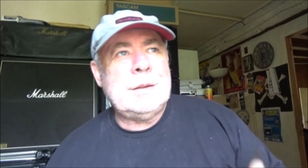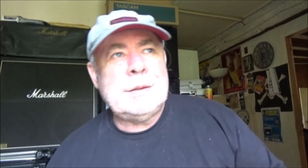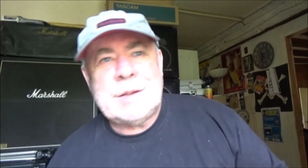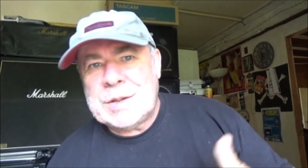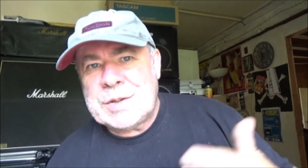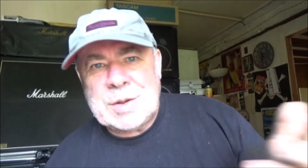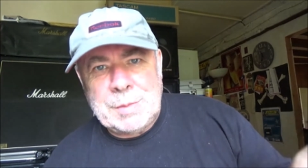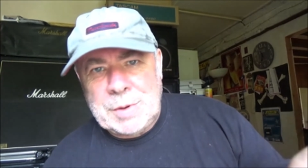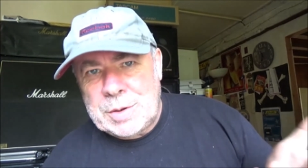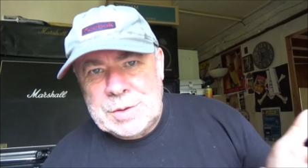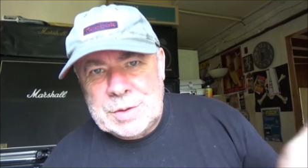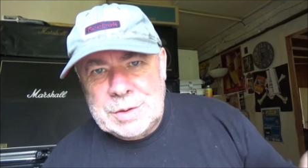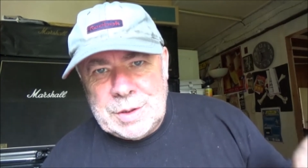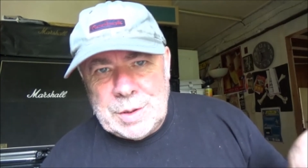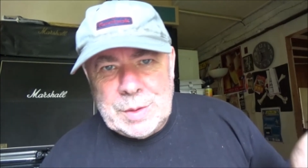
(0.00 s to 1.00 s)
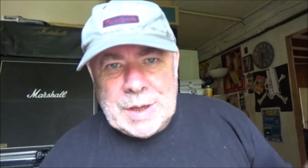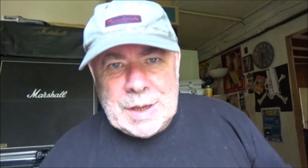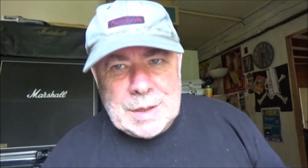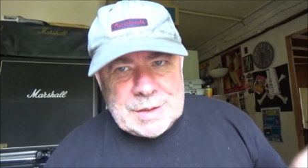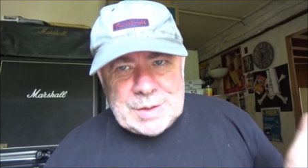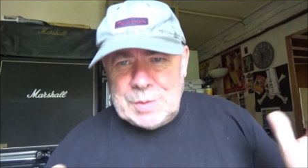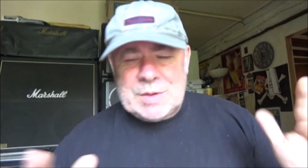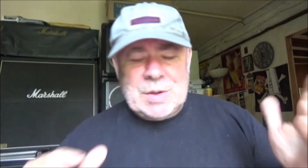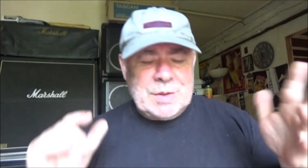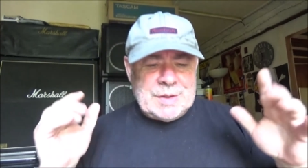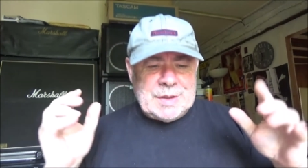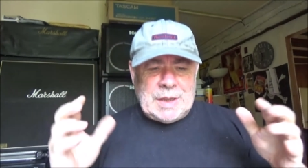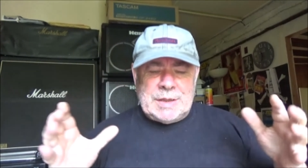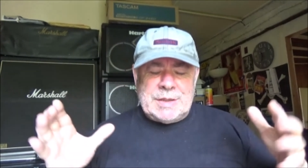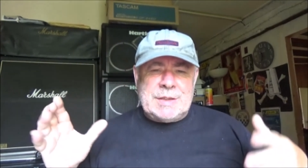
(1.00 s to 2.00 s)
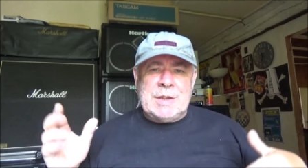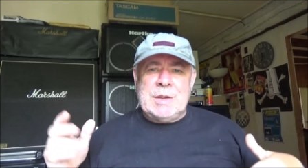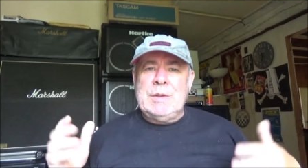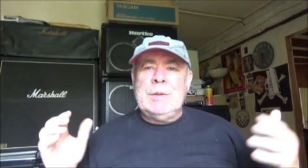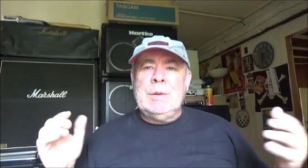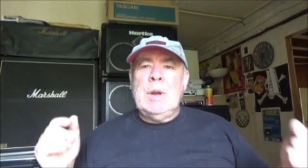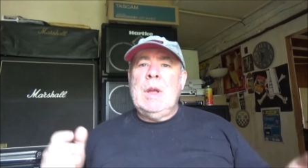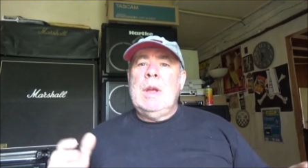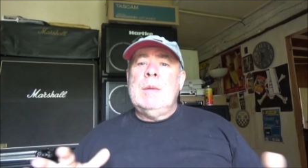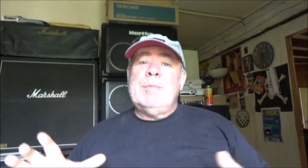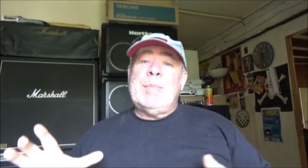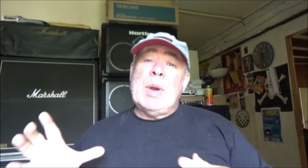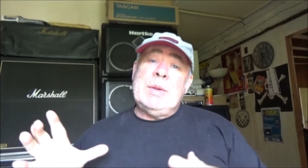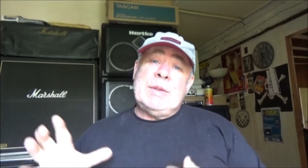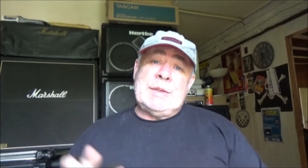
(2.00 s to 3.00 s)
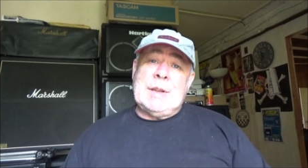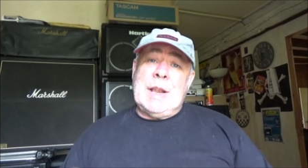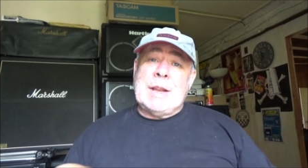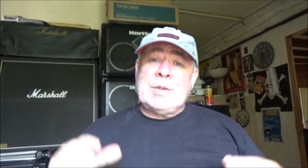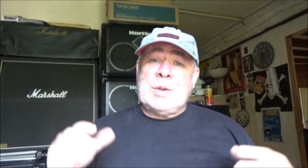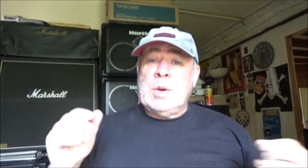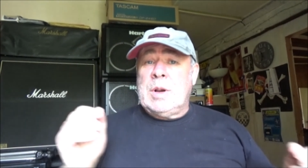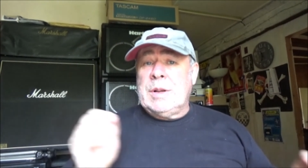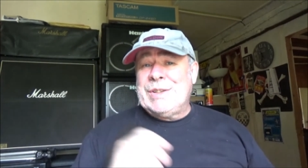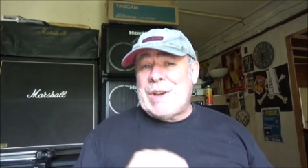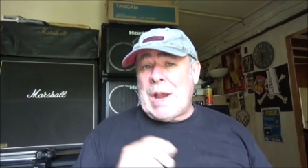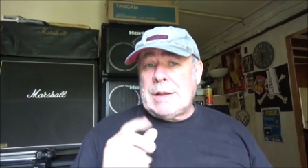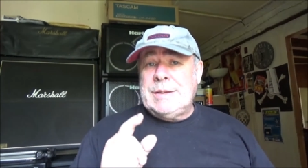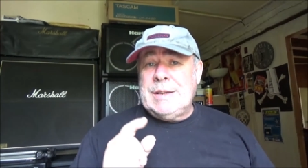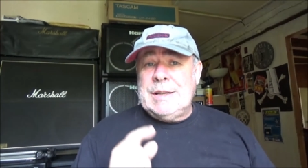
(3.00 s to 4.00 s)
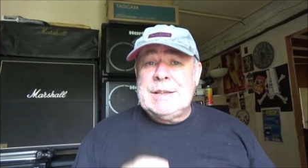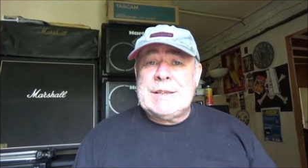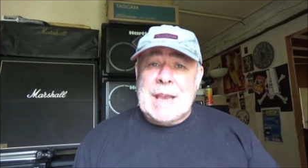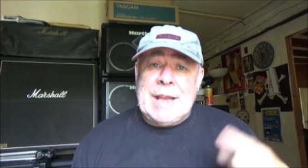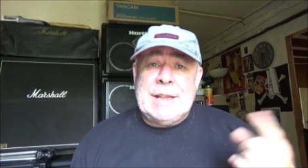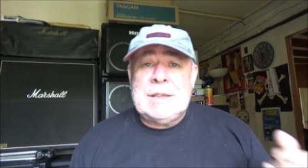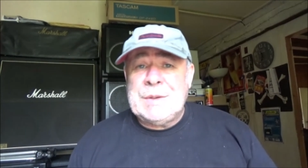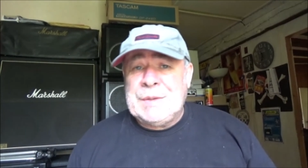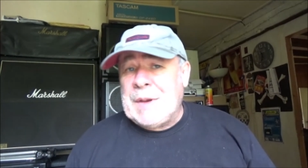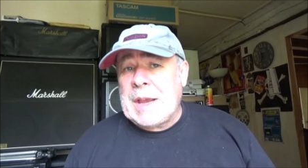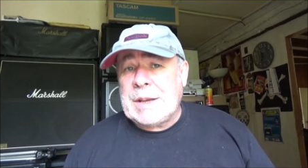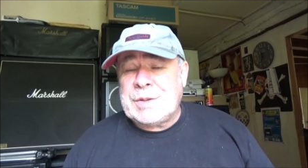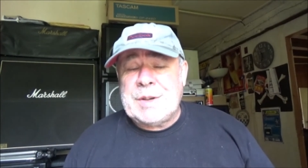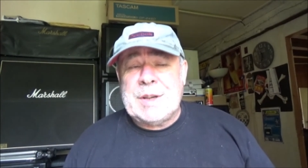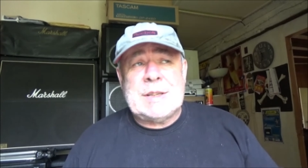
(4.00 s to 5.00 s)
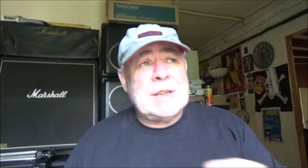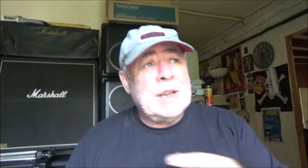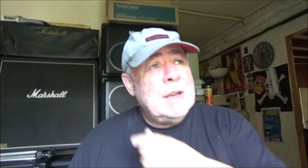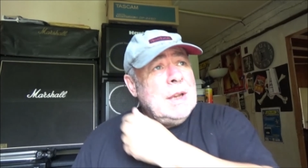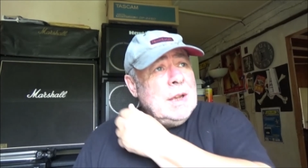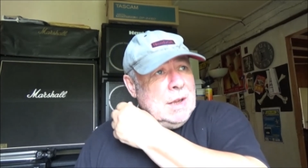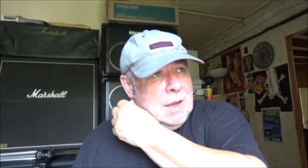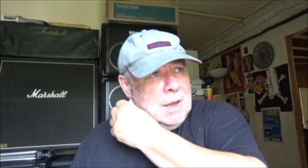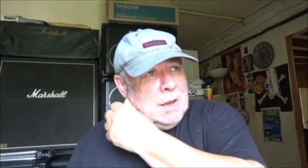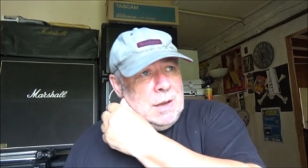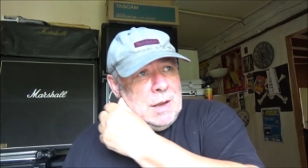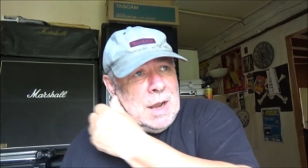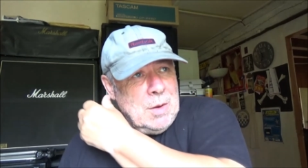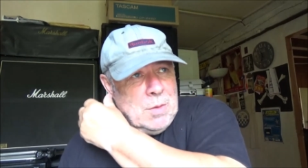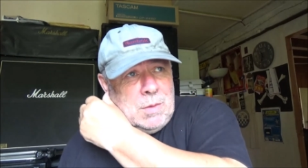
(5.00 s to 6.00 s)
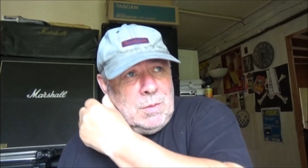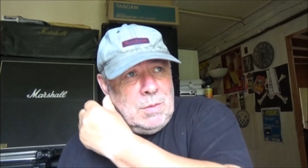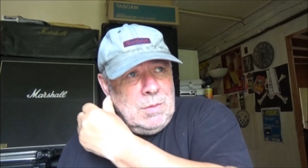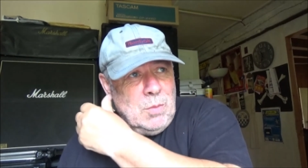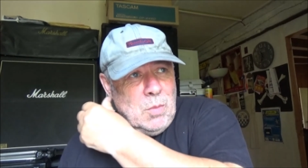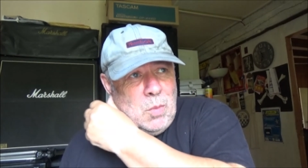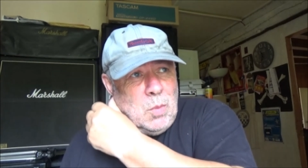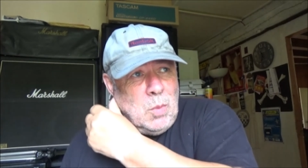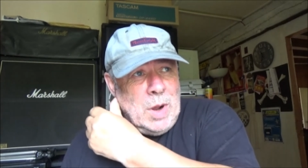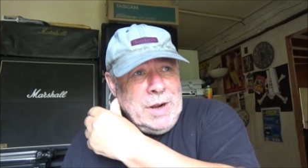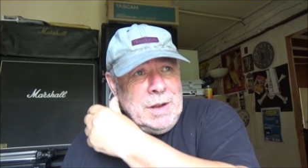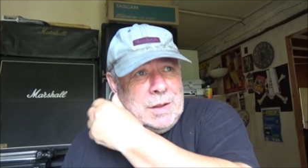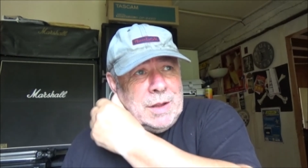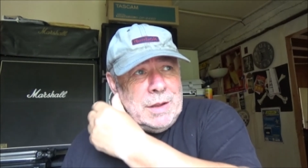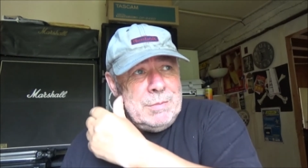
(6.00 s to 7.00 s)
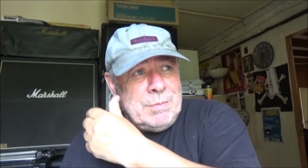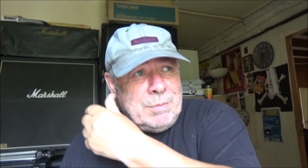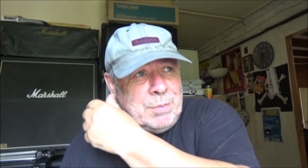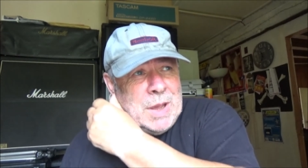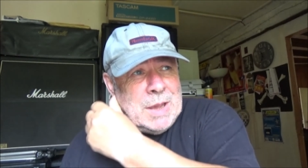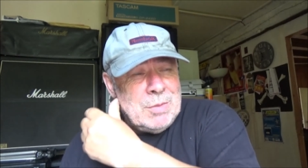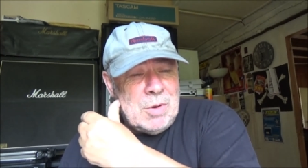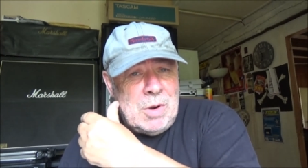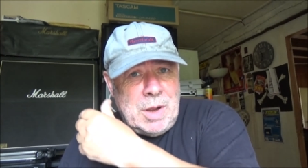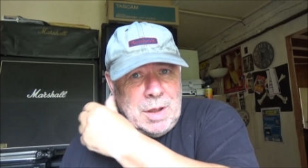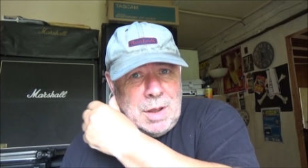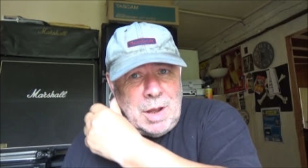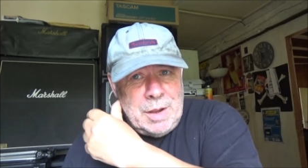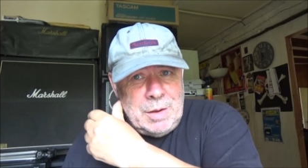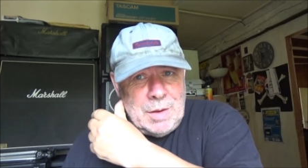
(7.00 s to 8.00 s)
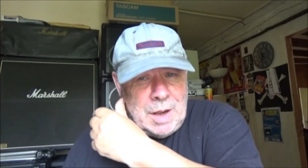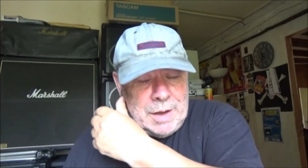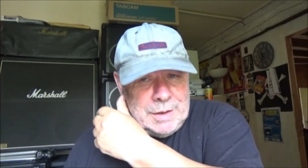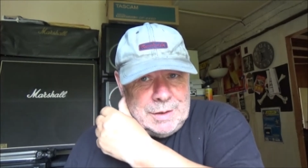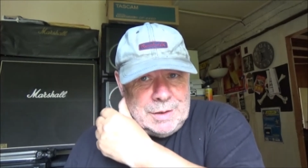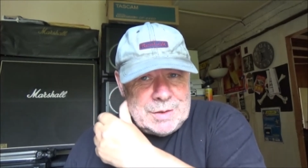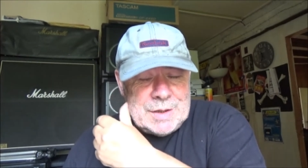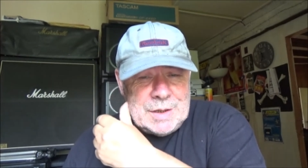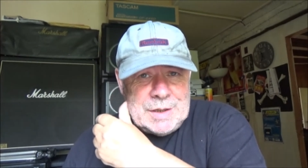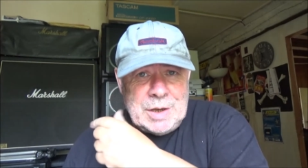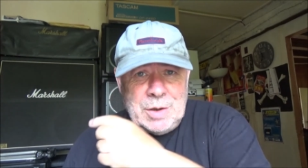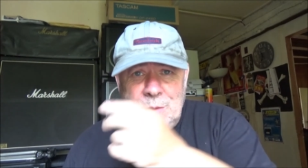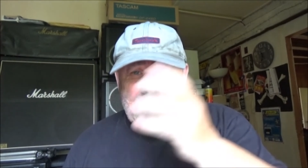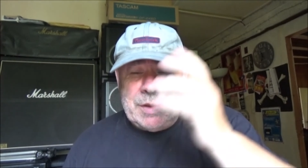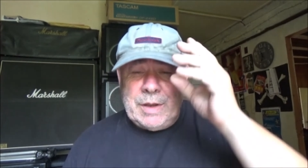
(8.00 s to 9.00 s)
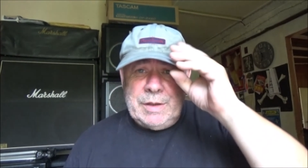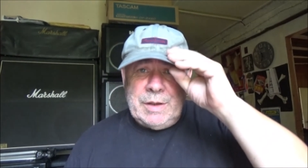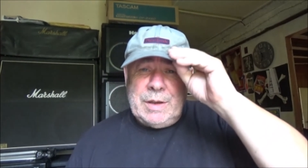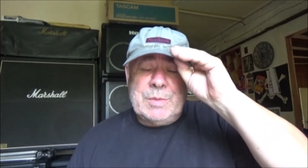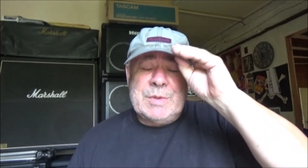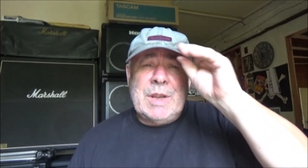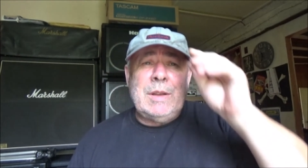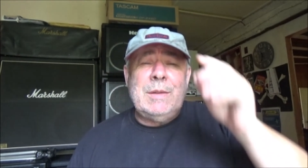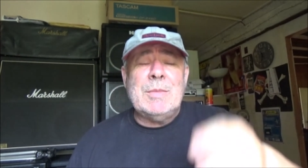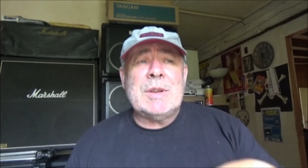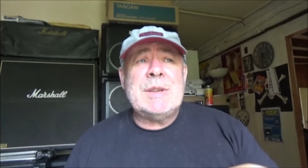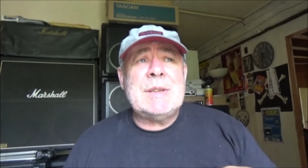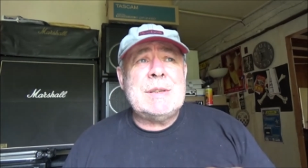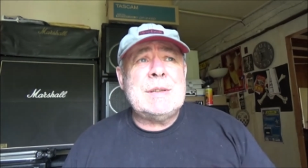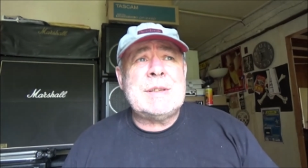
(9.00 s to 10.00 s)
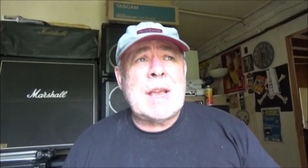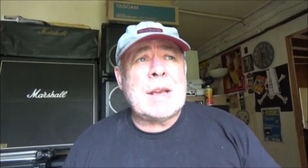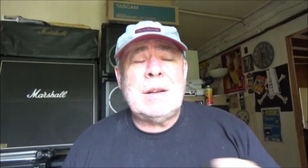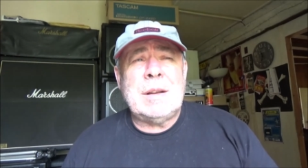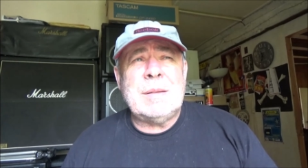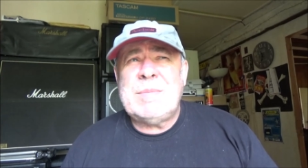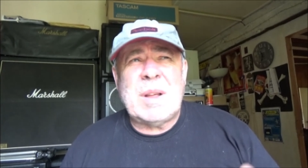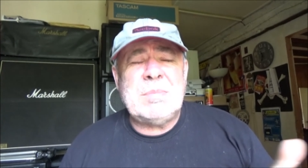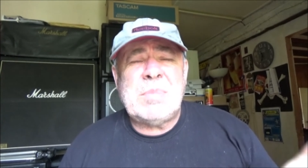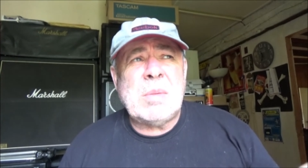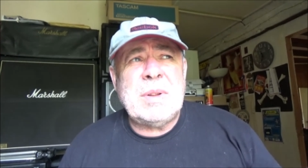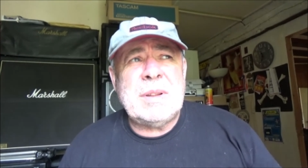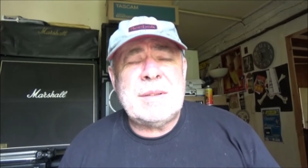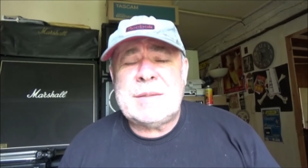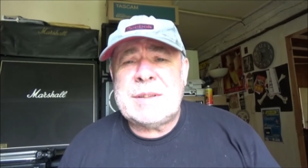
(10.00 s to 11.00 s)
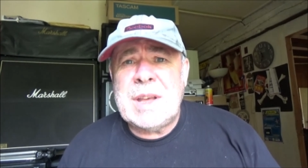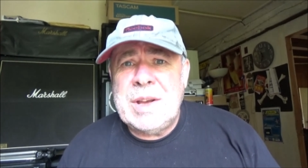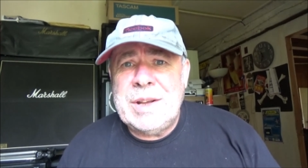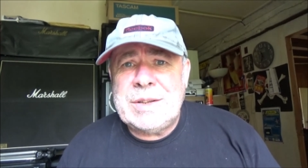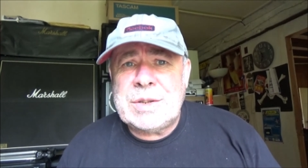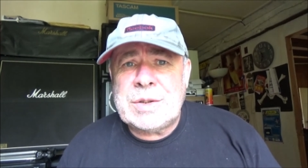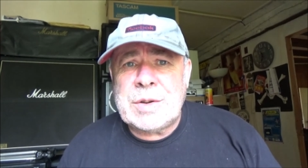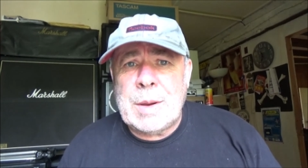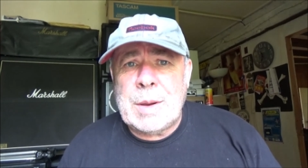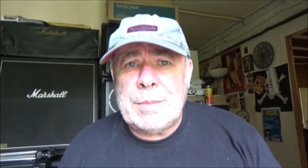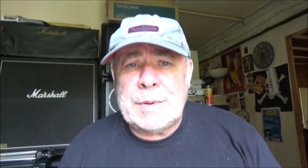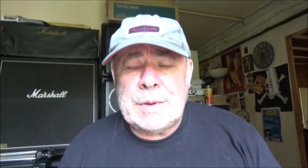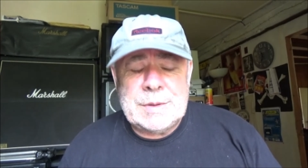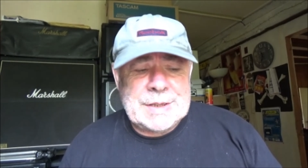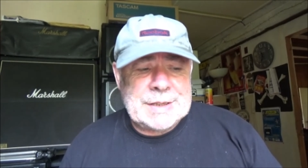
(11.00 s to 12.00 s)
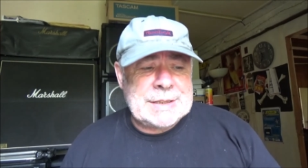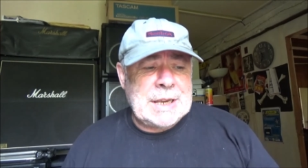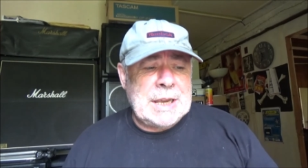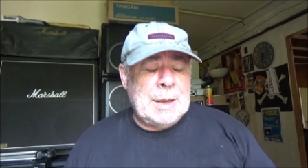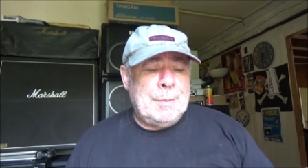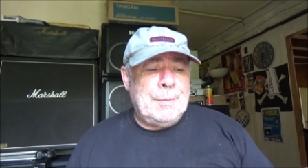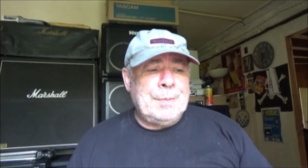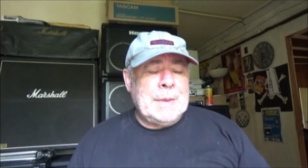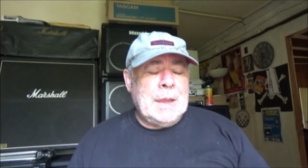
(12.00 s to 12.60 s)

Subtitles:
distribution units, all sorts of things, to both electrical contractors and to factories. Now, one of the people I used to deal with, and it was only my second, probably third trip to see him,